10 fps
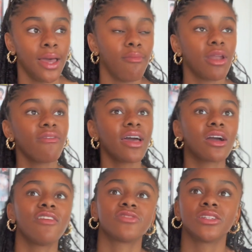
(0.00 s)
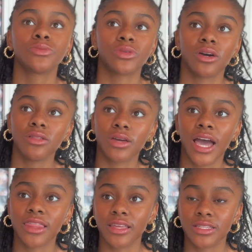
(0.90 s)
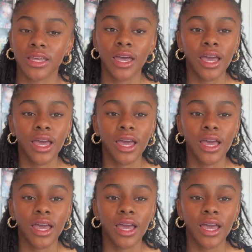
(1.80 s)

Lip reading: But I've had conversations with other athletes,